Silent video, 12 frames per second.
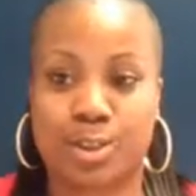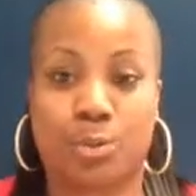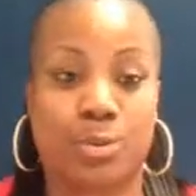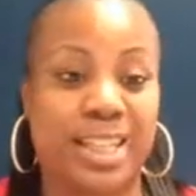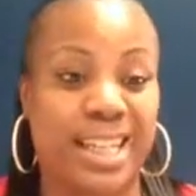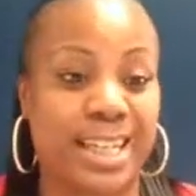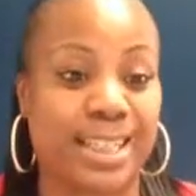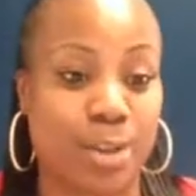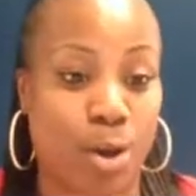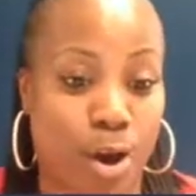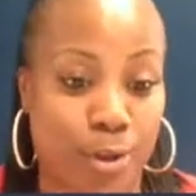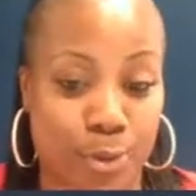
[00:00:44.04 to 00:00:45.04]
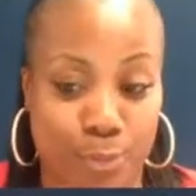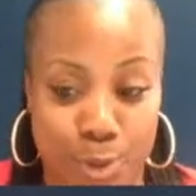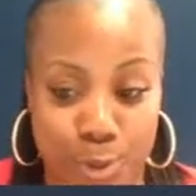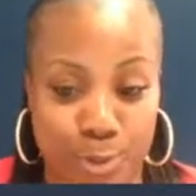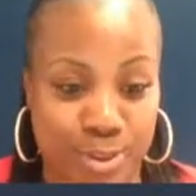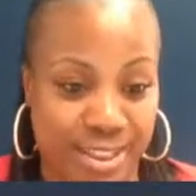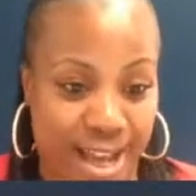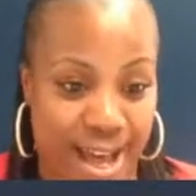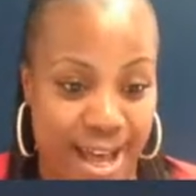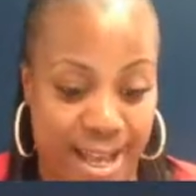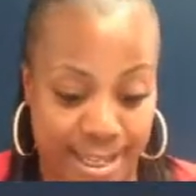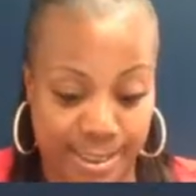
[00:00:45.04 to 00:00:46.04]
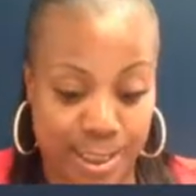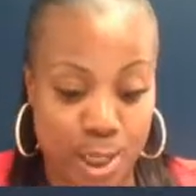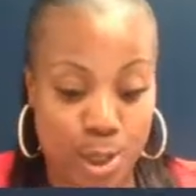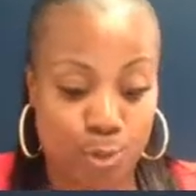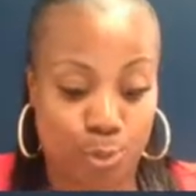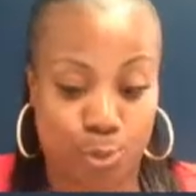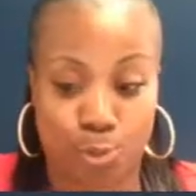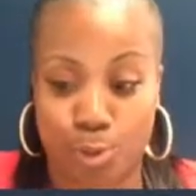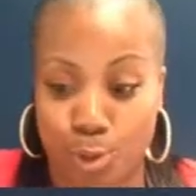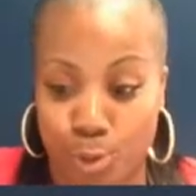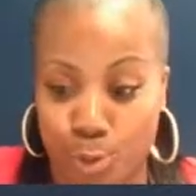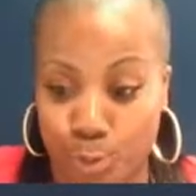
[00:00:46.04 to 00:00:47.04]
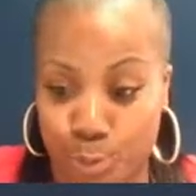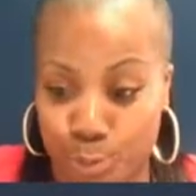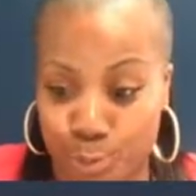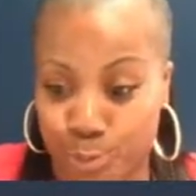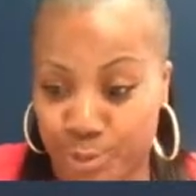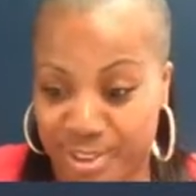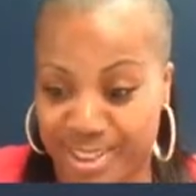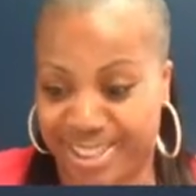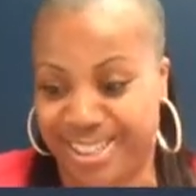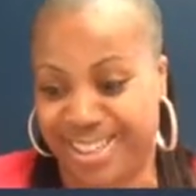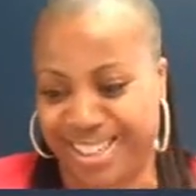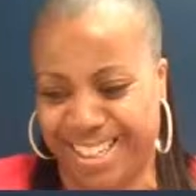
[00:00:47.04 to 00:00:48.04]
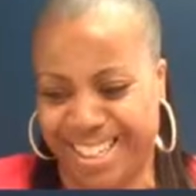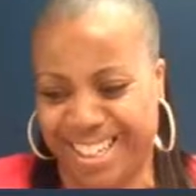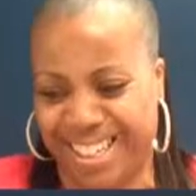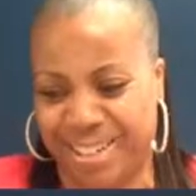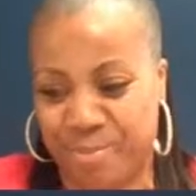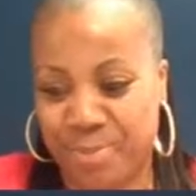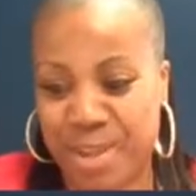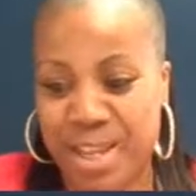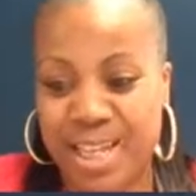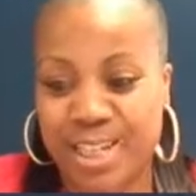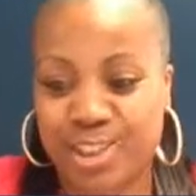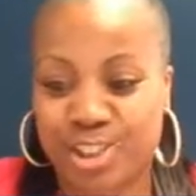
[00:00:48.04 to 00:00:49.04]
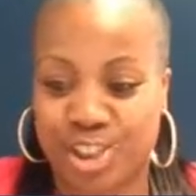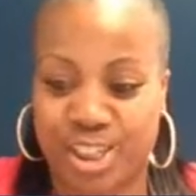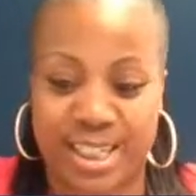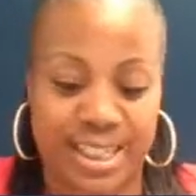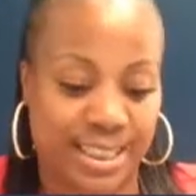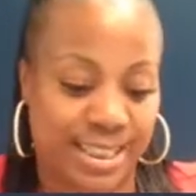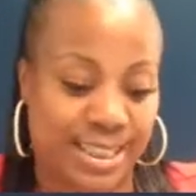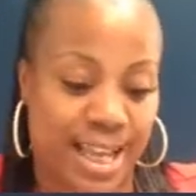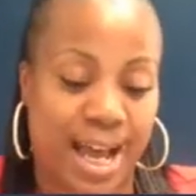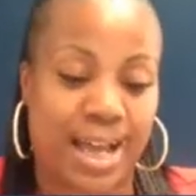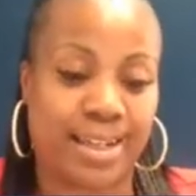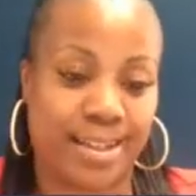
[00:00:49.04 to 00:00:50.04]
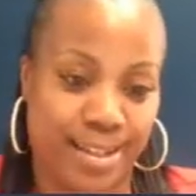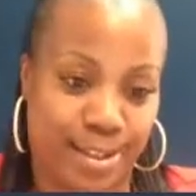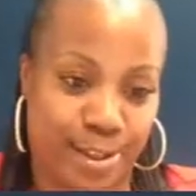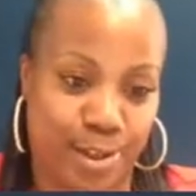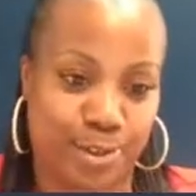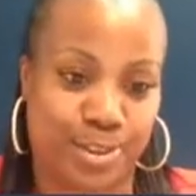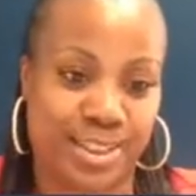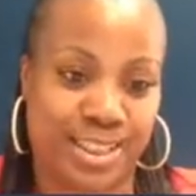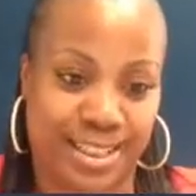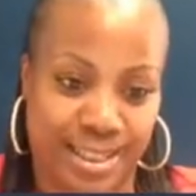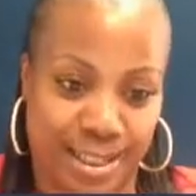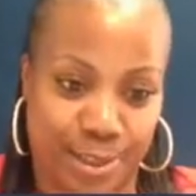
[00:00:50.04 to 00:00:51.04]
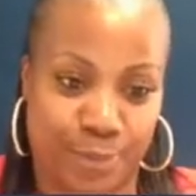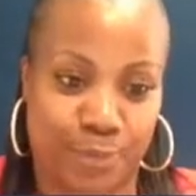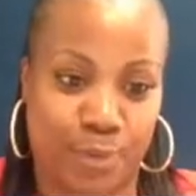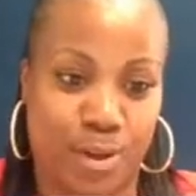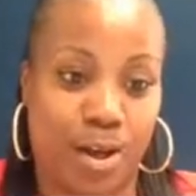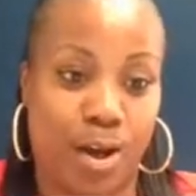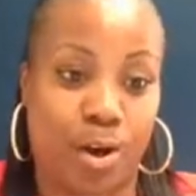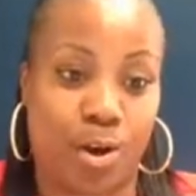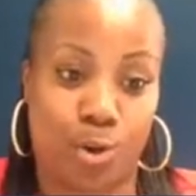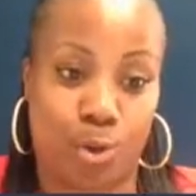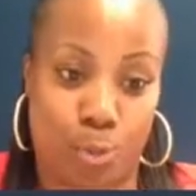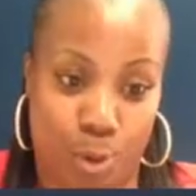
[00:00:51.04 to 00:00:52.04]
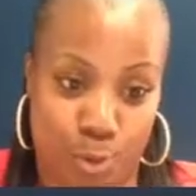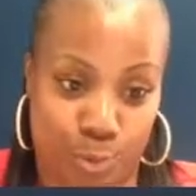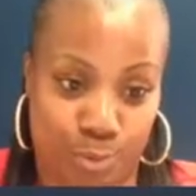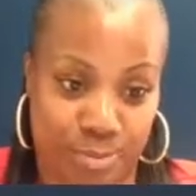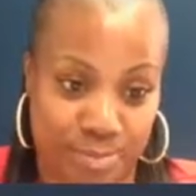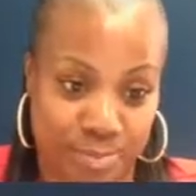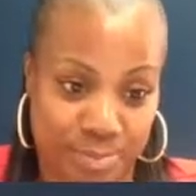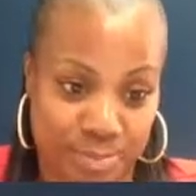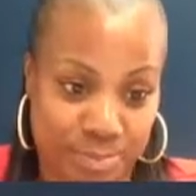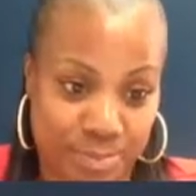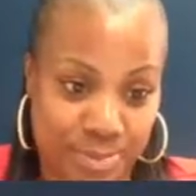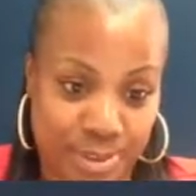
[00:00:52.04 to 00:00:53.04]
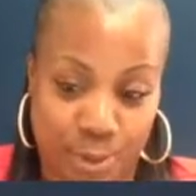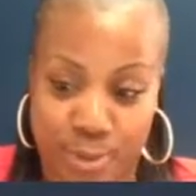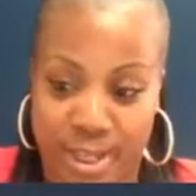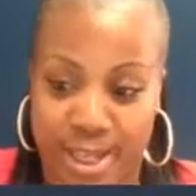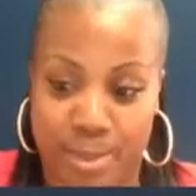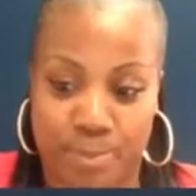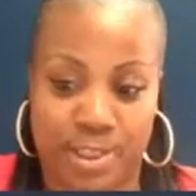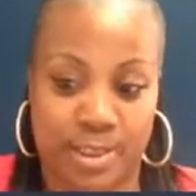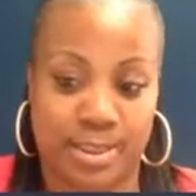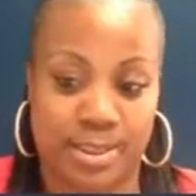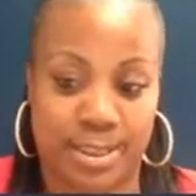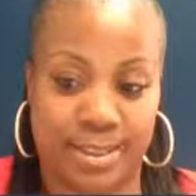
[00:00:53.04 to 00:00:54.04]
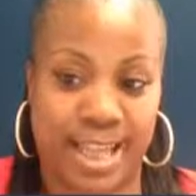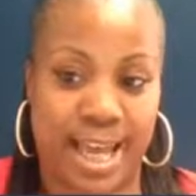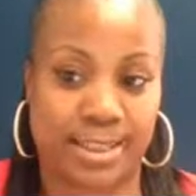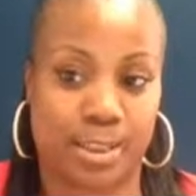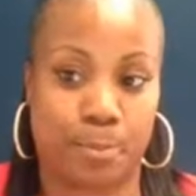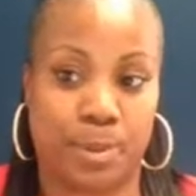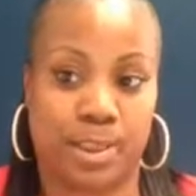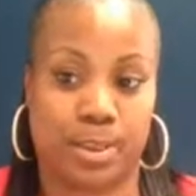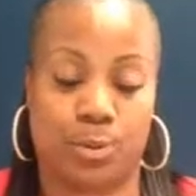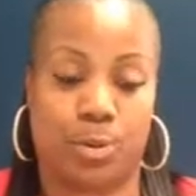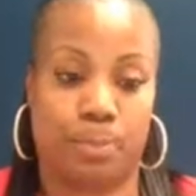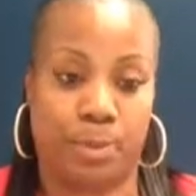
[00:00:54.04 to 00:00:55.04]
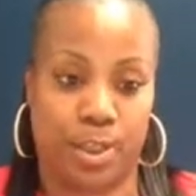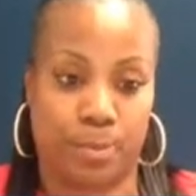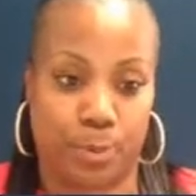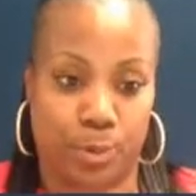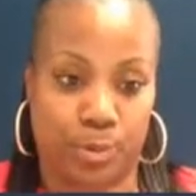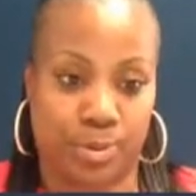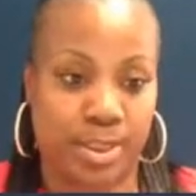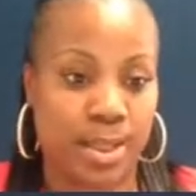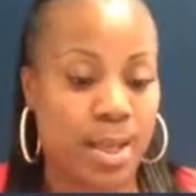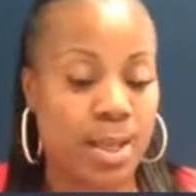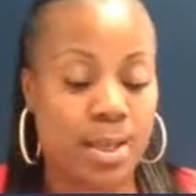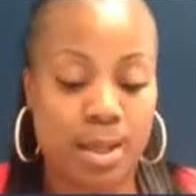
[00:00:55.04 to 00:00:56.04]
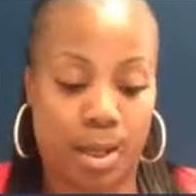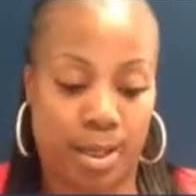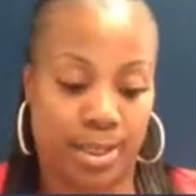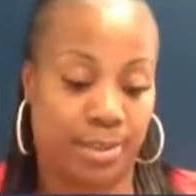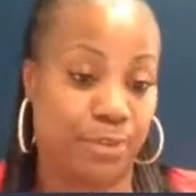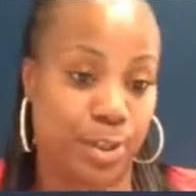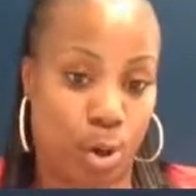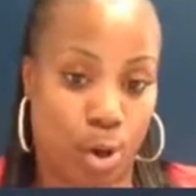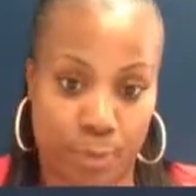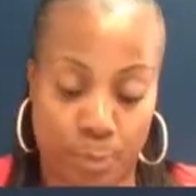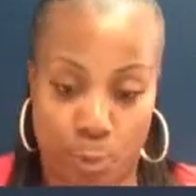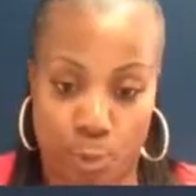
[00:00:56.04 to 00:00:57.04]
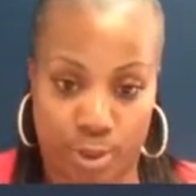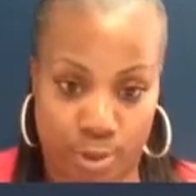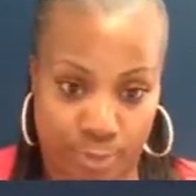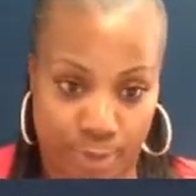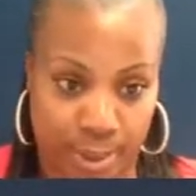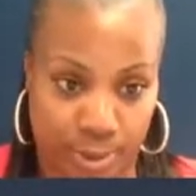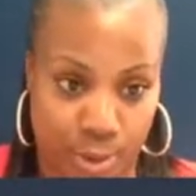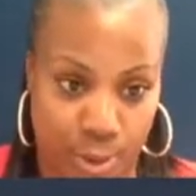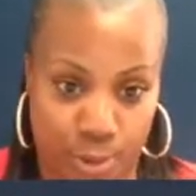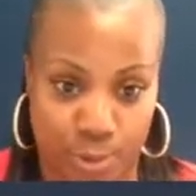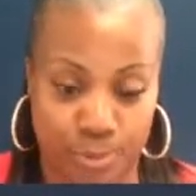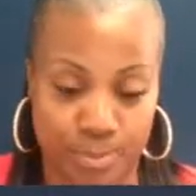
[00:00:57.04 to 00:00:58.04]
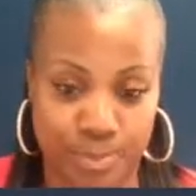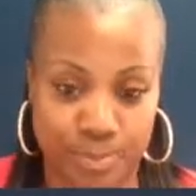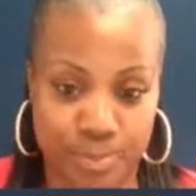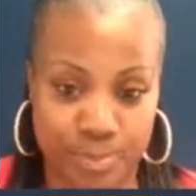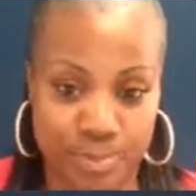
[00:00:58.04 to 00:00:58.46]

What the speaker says: so these are the rules, guys. Rules. She is not here to give a quote, okay? Because that depends on people's MVR report. Correct, Nicole?